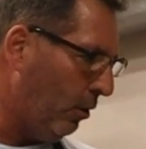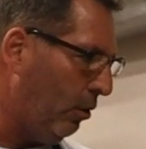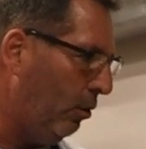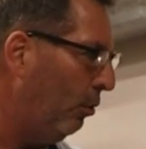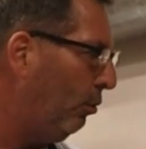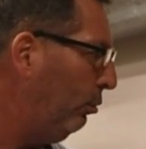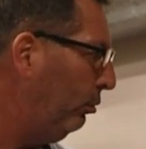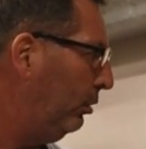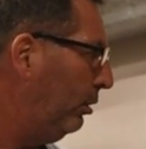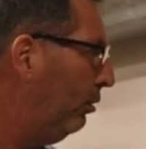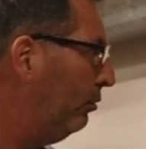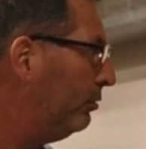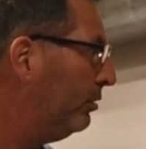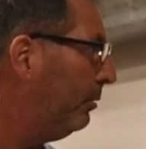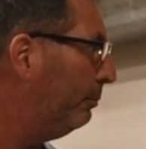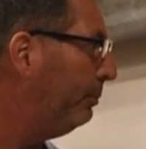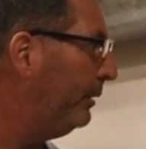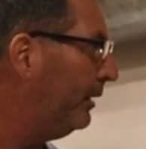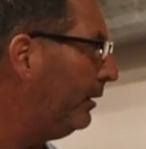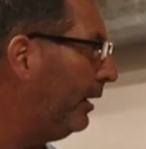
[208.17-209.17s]
the whole load
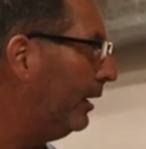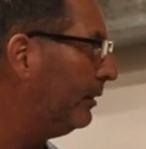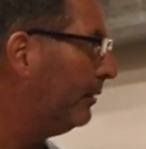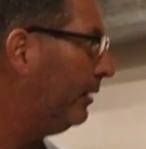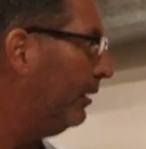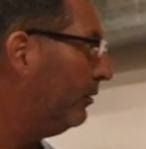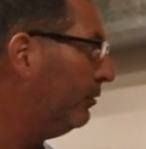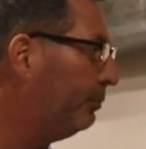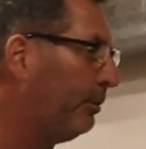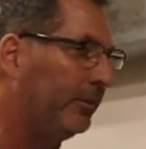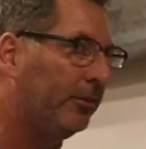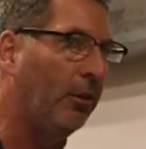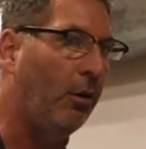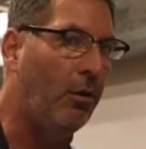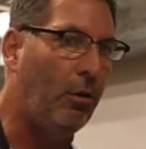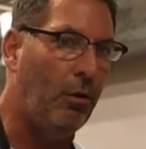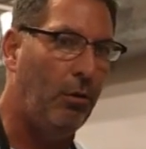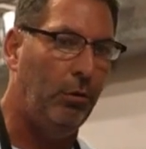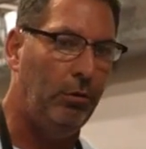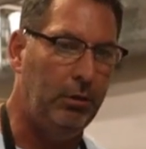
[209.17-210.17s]
to be like this, but the
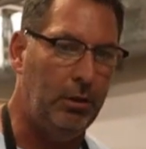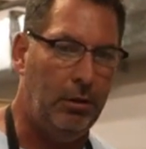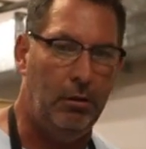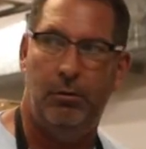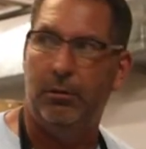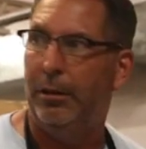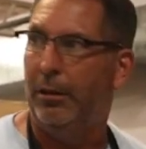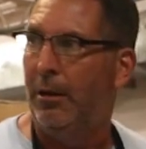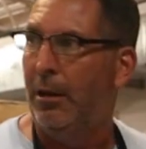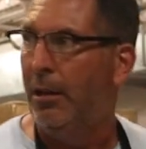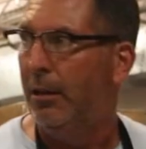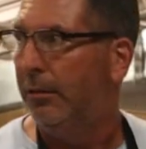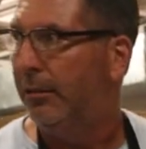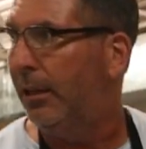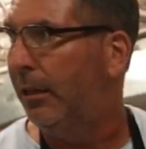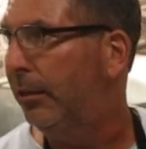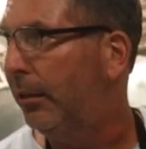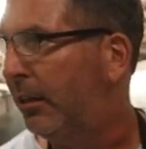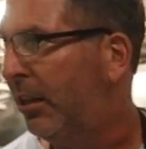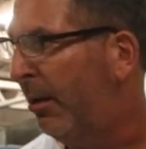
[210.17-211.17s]
whole load
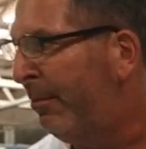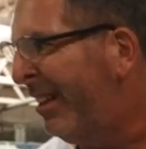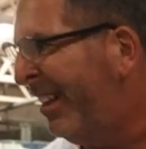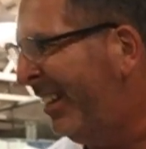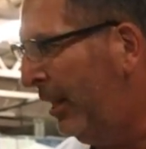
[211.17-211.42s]
didn't come